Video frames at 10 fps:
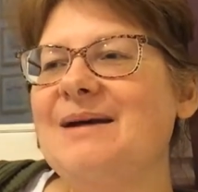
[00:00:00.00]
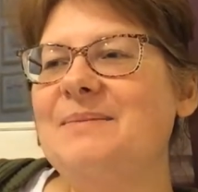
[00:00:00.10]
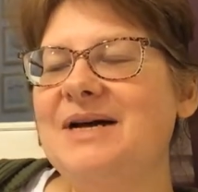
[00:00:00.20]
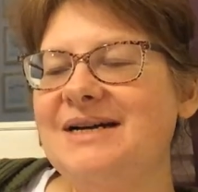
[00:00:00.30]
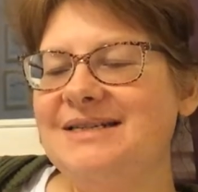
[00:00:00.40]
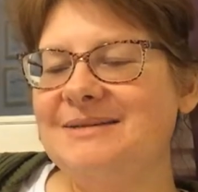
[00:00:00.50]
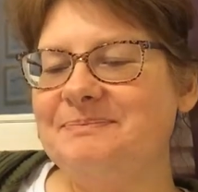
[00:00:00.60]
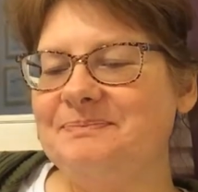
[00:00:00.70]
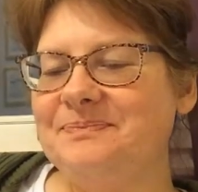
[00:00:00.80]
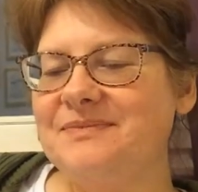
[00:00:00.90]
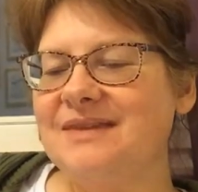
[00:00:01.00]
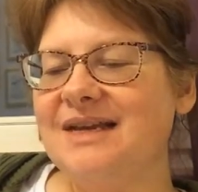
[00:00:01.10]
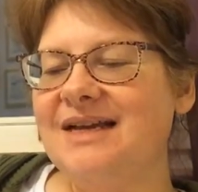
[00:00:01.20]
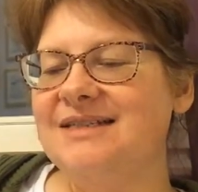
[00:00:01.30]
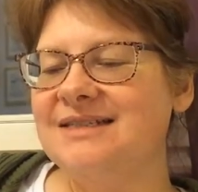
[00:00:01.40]
But
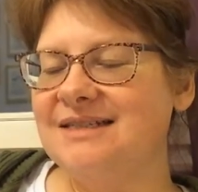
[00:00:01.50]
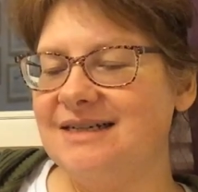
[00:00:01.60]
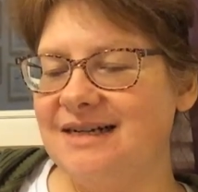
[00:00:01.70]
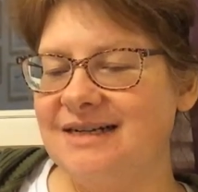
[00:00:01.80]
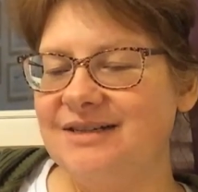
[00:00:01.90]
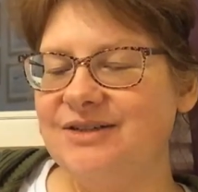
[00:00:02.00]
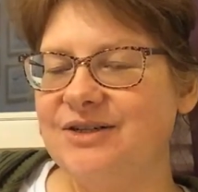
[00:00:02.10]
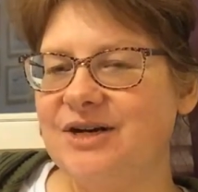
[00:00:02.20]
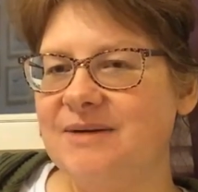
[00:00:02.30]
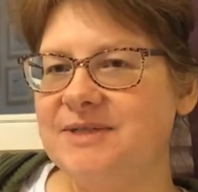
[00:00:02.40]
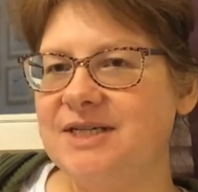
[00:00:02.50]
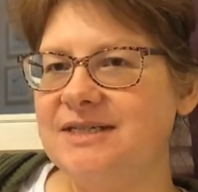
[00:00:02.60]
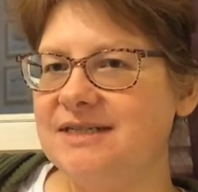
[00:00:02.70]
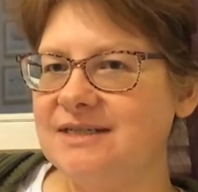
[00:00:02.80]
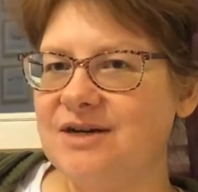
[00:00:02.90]
it's another good option.
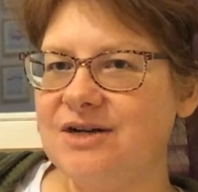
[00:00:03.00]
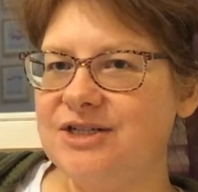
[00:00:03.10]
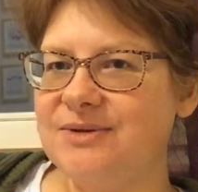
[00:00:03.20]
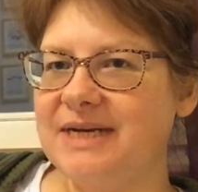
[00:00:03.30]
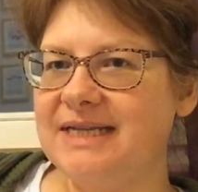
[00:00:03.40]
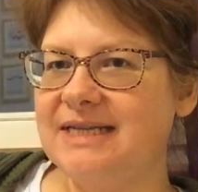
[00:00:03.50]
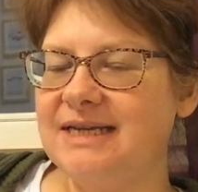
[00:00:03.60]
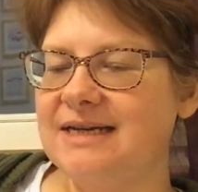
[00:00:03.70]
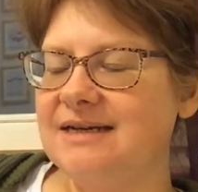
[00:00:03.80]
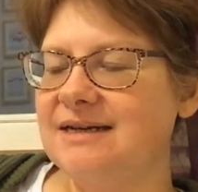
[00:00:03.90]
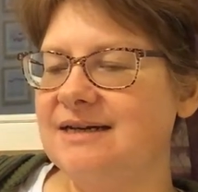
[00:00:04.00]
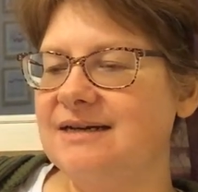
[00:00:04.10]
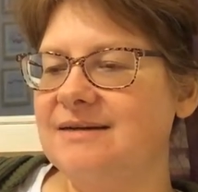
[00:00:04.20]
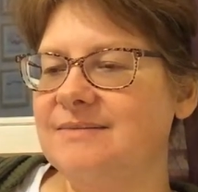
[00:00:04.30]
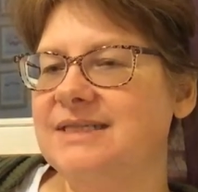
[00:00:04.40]
It doesn't cost you
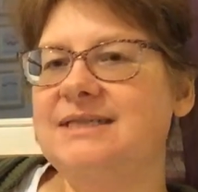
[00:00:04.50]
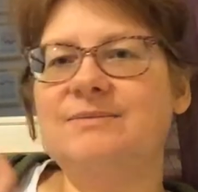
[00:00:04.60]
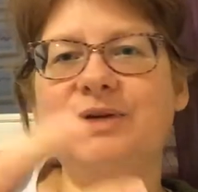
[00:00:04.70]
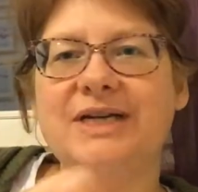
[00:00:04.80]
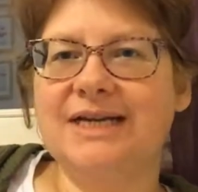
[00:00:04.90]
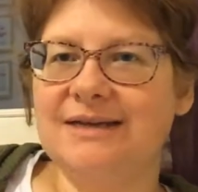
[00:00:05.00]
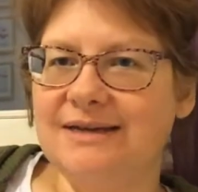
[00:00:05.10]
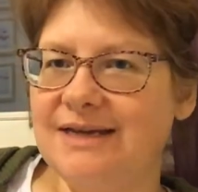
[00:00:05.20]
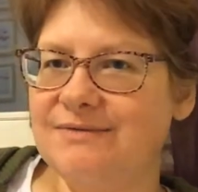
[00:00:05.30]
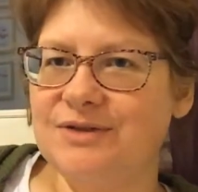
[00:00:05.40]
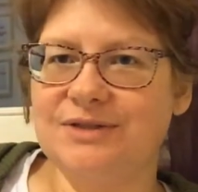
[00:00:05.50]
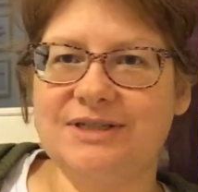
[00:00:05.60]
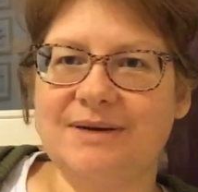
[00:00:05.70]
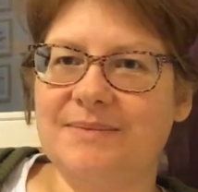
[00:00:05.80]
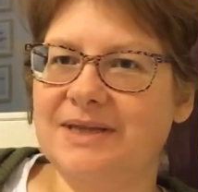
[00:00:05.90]
anything. To bring a gift or
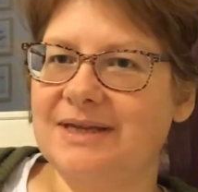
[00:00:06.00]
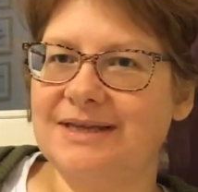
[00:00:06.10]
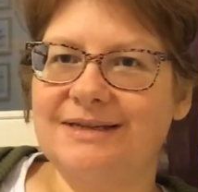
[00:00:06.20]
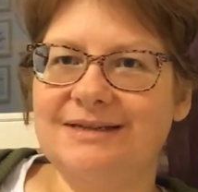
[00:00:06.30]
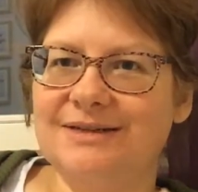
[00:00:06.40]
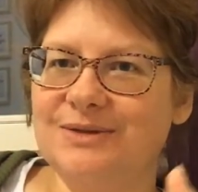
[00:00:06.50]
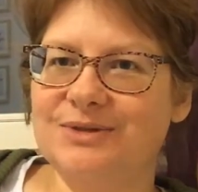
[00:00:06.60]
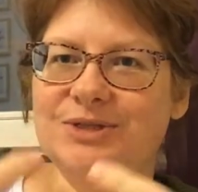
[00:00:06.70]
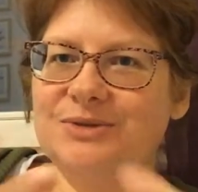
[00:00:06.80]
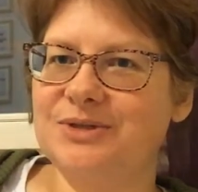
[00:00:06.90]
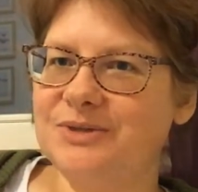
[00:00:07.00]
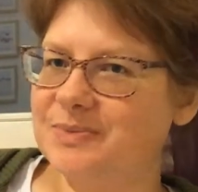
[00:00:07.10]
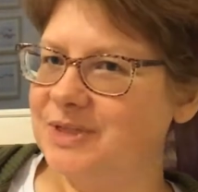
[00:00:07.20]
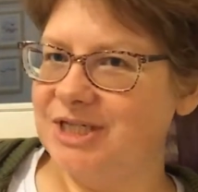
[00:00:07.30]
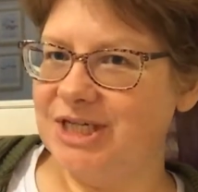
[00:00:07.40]
something that shows your
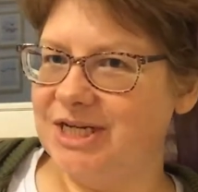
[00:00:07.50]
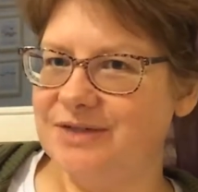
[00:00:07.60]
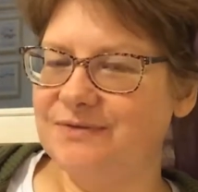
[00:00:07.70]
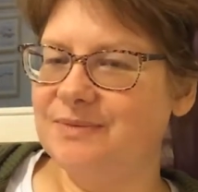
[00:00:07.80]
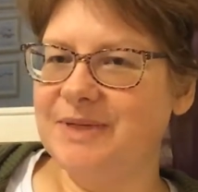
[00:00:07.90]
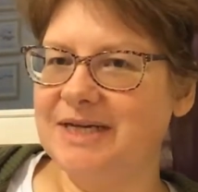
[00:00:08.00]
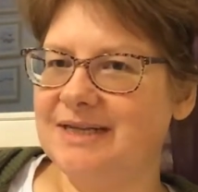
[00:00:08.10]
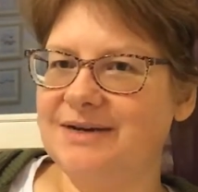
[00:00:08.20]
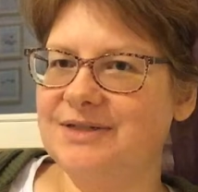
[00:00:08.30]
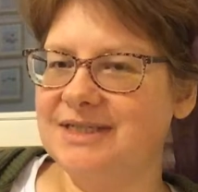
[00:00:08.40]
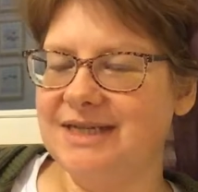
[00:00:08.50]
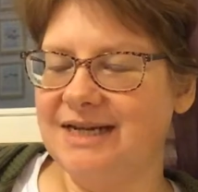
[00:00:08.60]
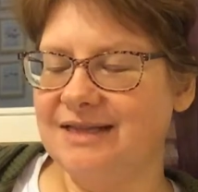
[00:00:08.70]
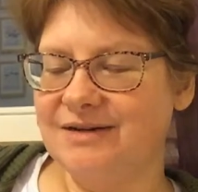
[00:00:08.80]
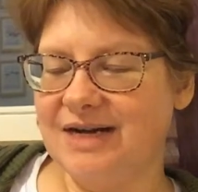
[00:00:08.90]
appreciation for being allowed to stay
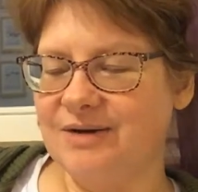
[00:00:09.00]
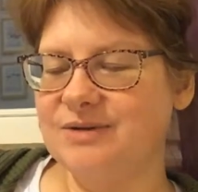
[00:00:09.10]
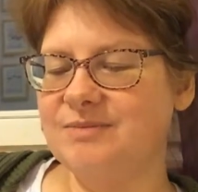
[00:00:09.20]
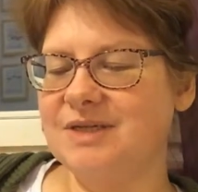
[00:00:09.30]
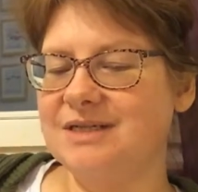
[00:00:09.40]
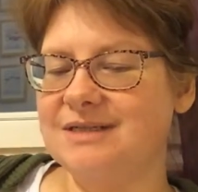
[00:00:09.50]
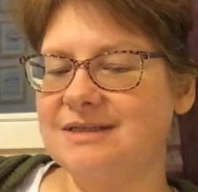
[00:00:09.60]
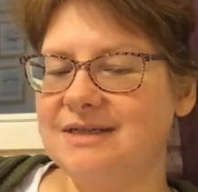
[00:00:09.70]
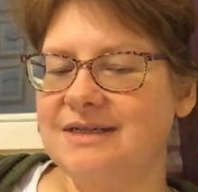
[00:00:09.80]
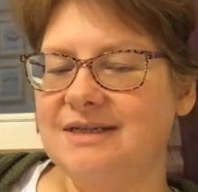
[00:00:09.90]
in their house, because